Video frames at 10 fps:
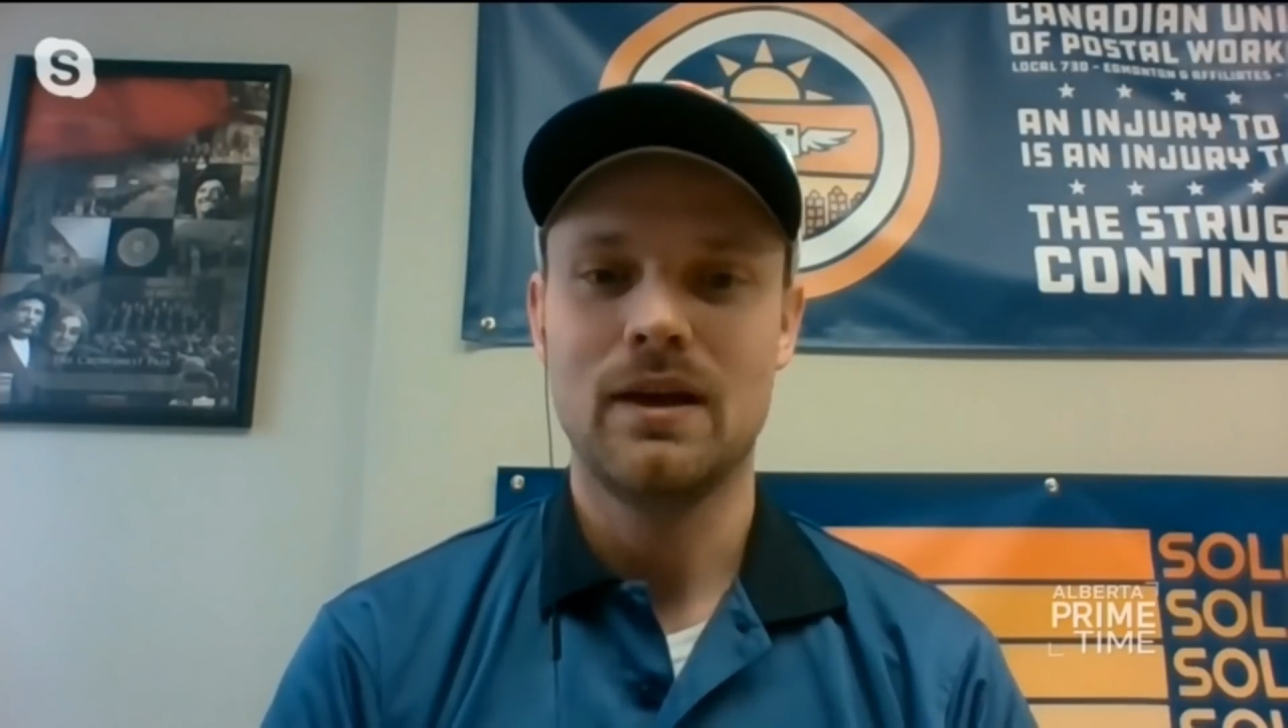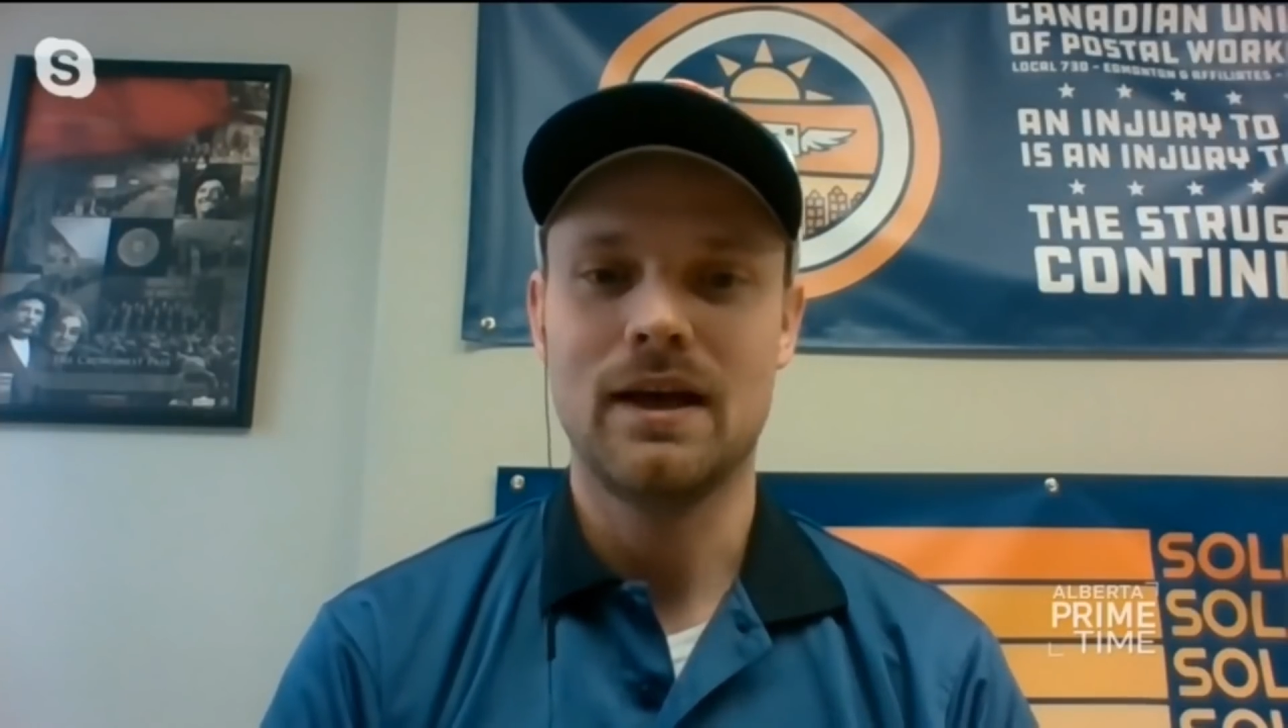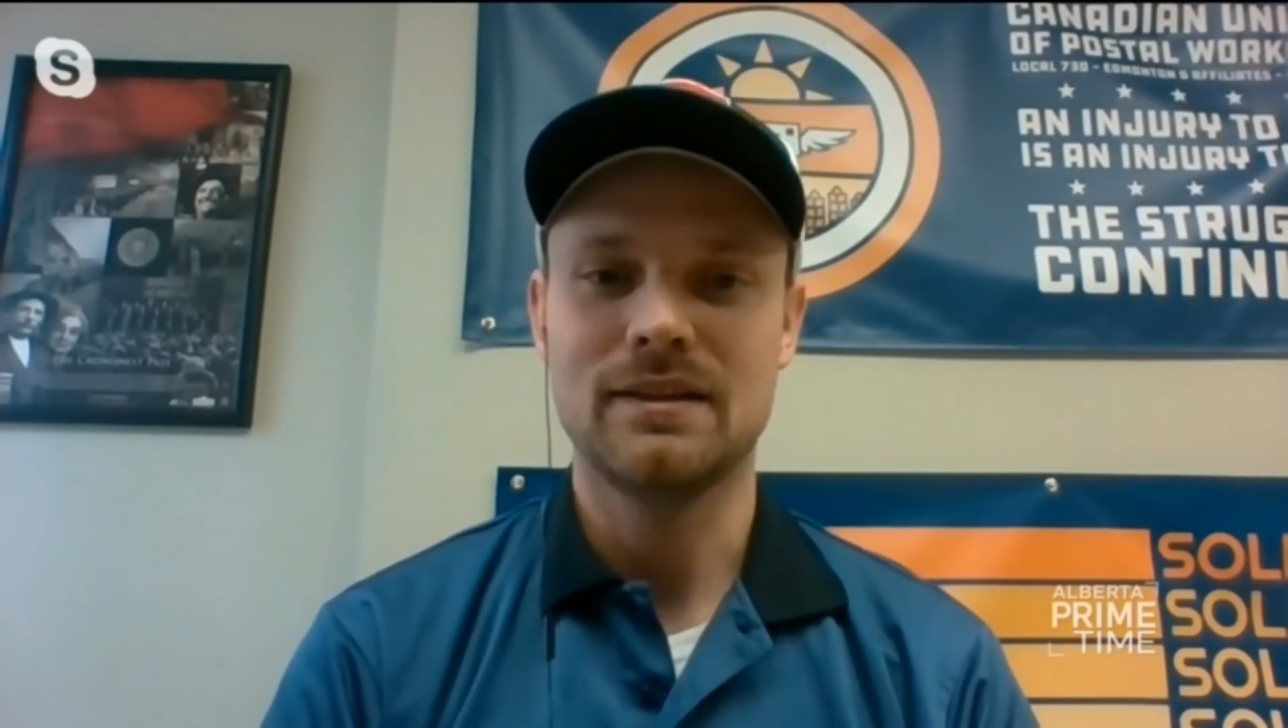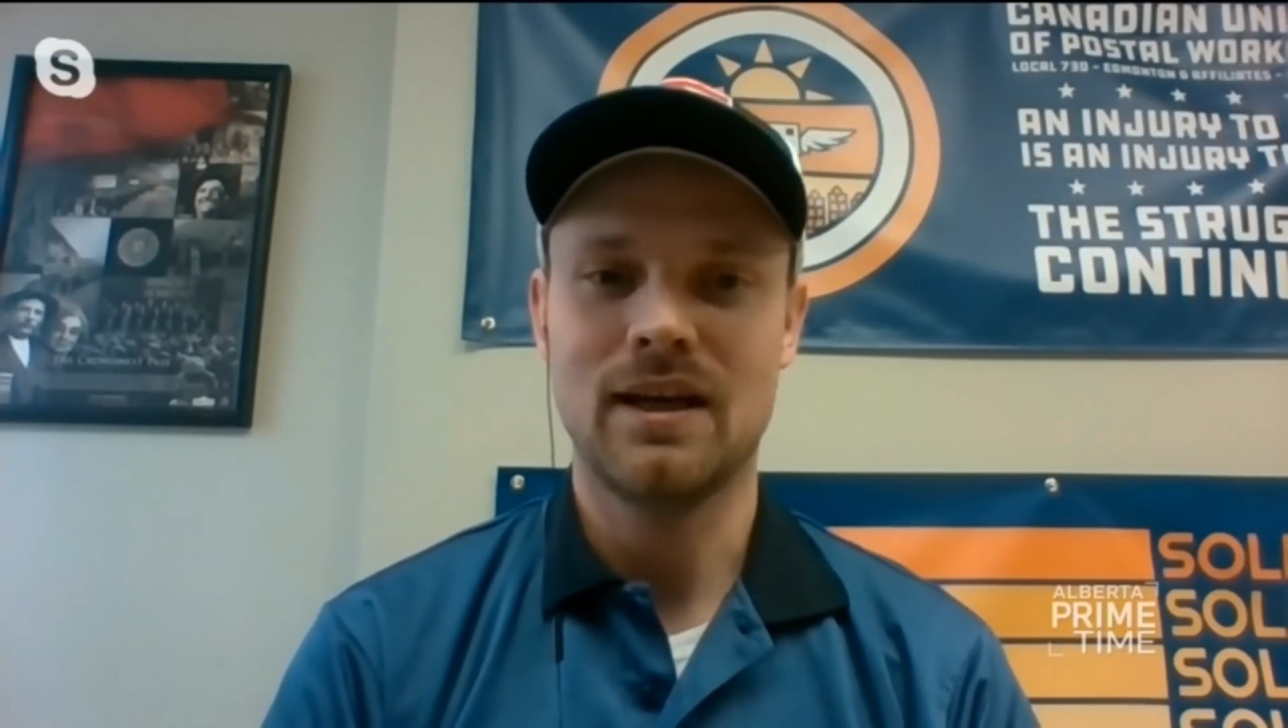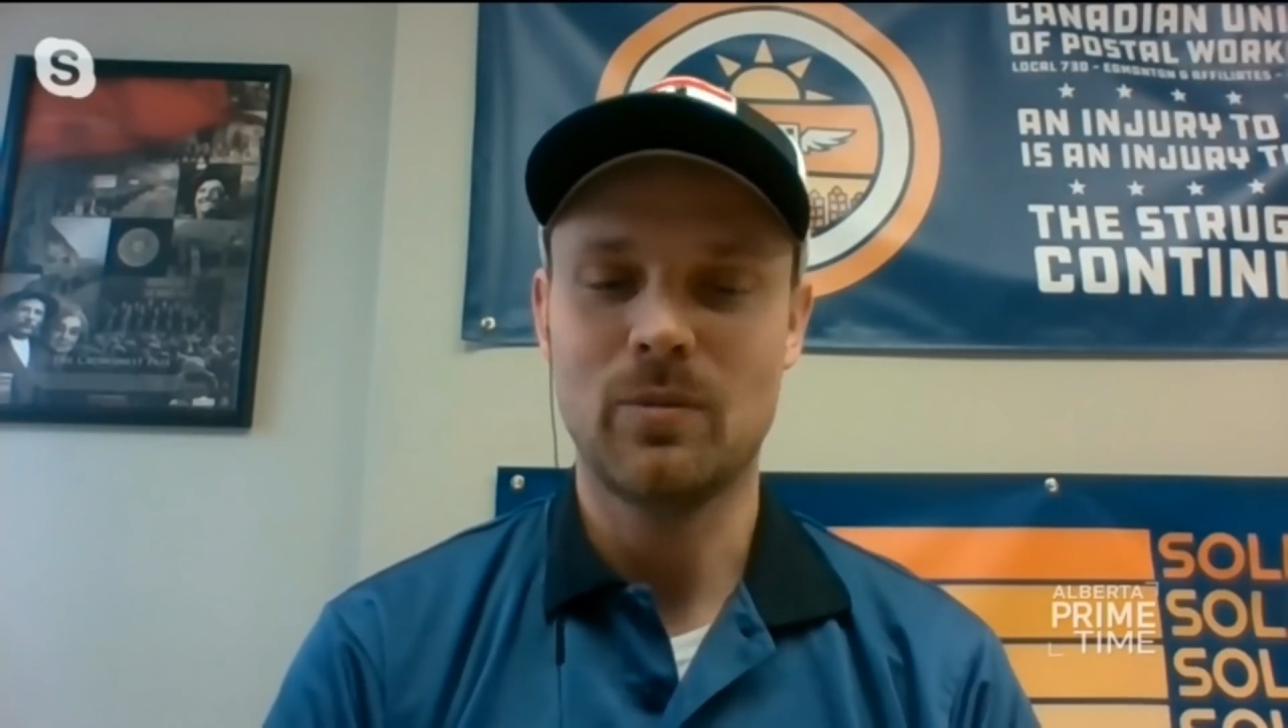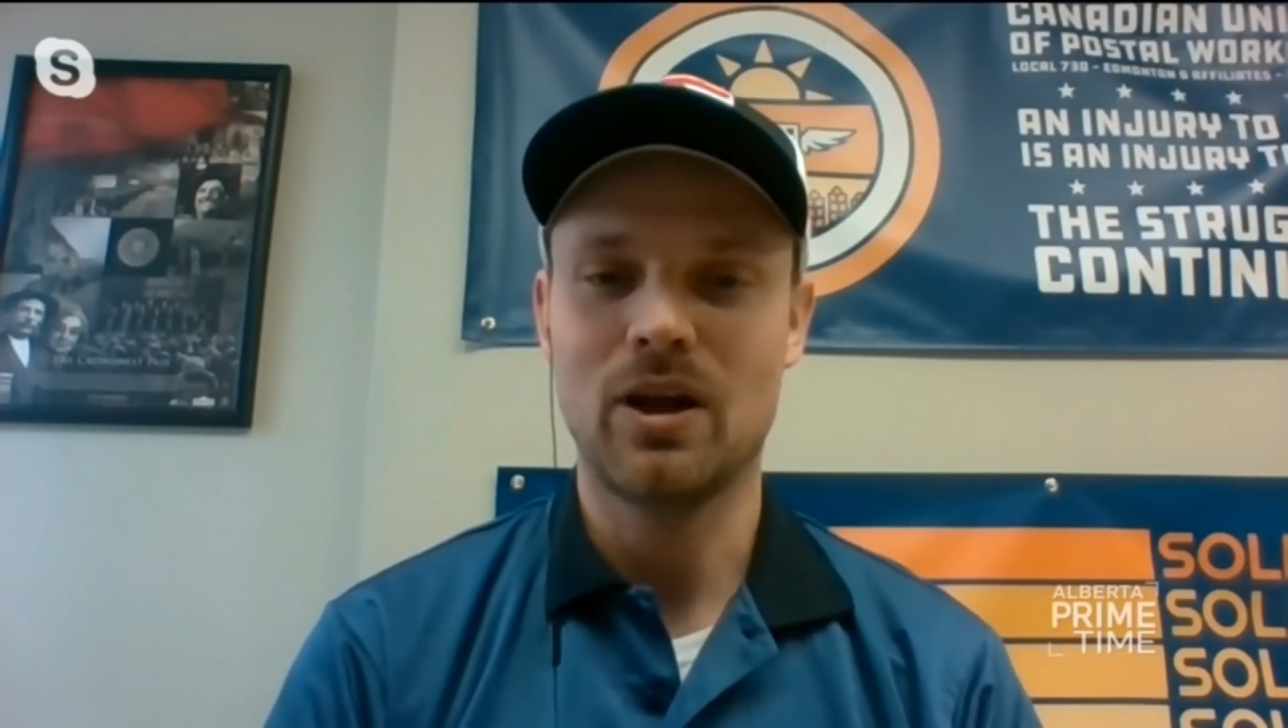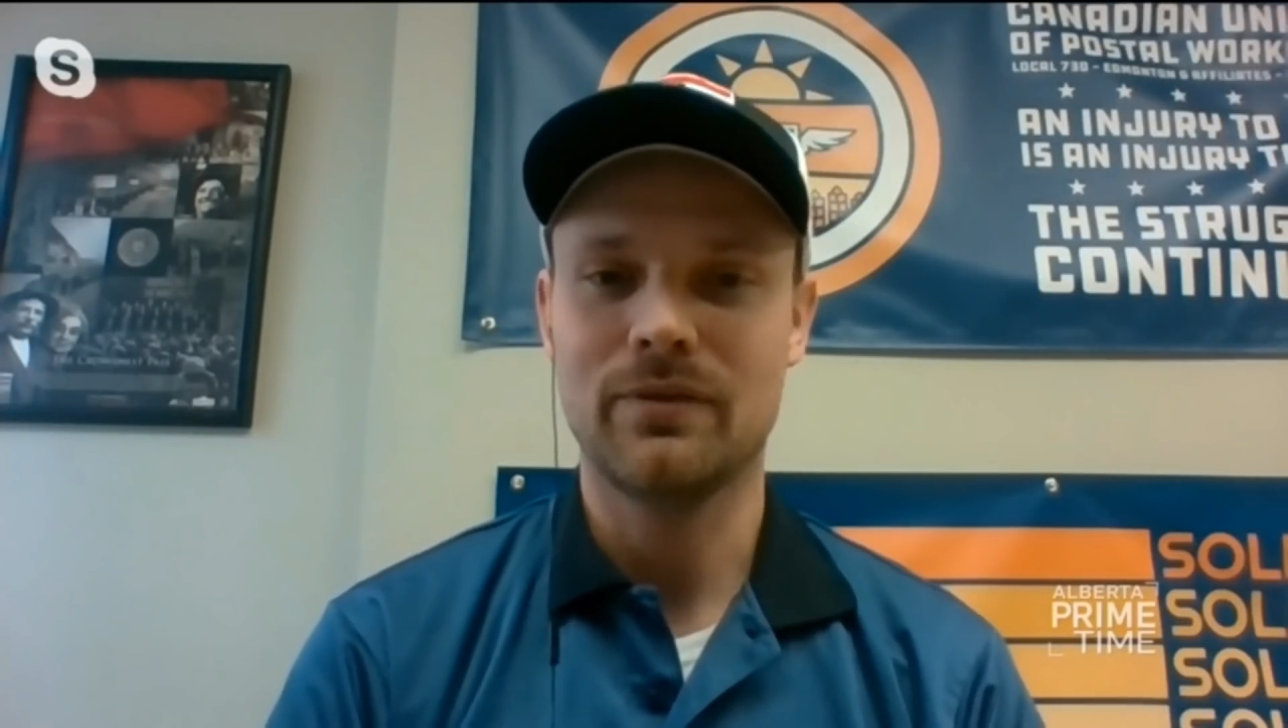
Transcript: all